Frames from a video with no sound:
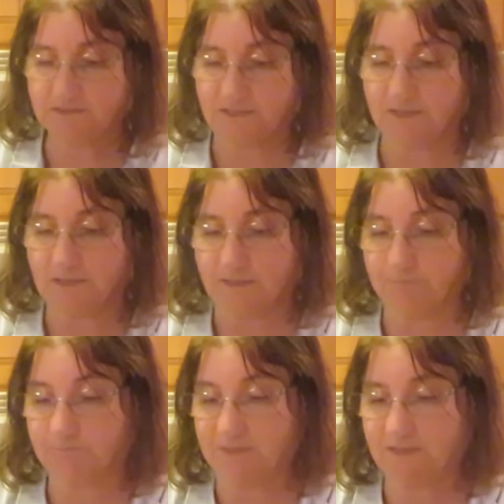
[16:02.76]
that are
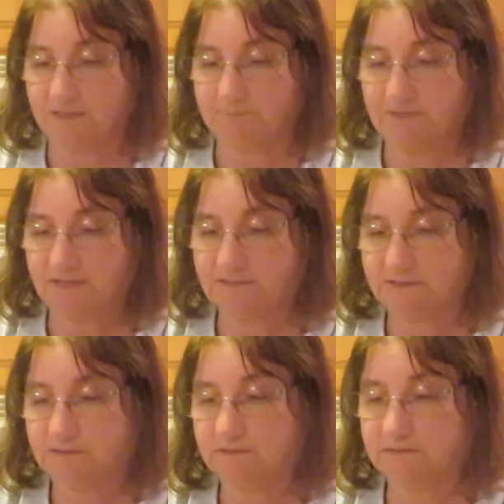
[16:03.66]
like big cupcake
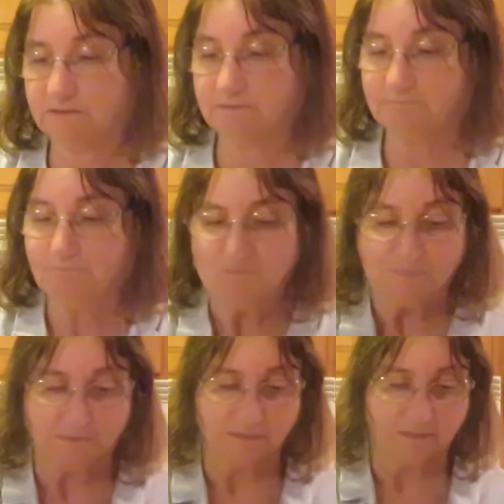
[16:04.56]
tins.
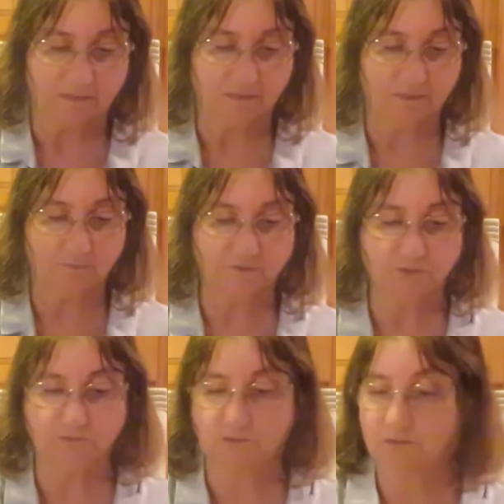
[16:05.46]
I can
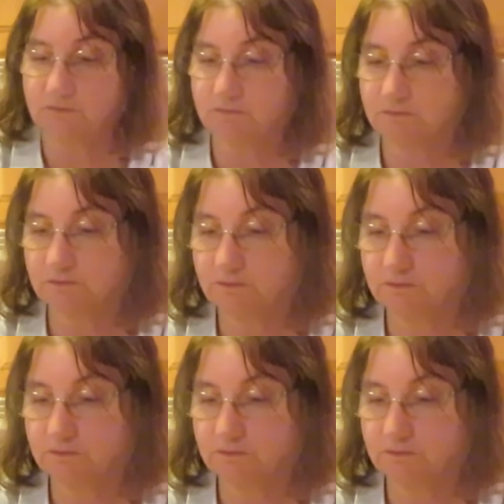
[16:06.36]
always use those.